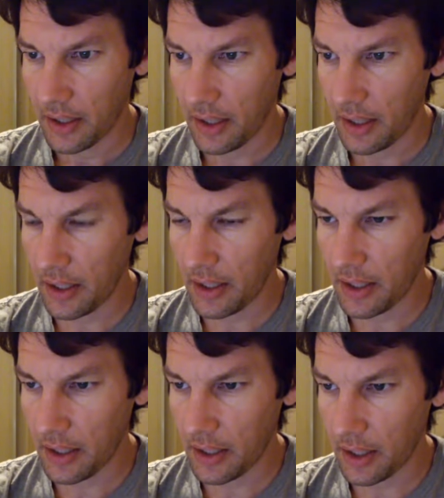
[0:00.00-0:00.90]

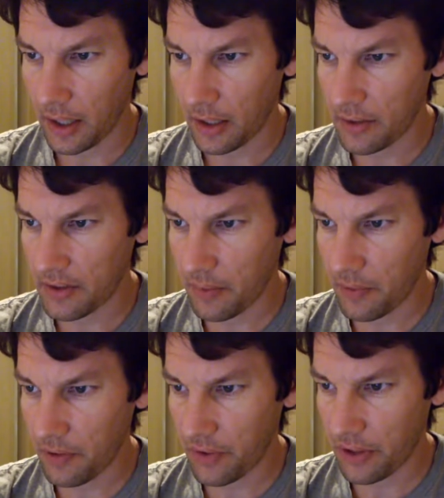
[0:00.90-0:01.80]
He and some of
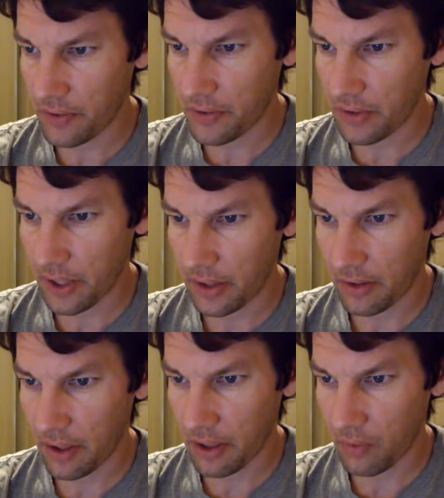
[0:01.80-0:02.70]
the videos are like they're
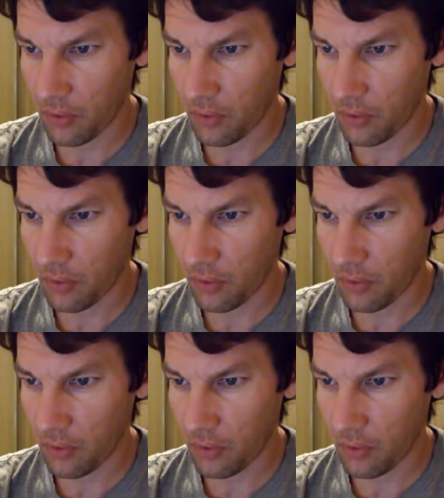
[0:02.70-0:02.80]
kind of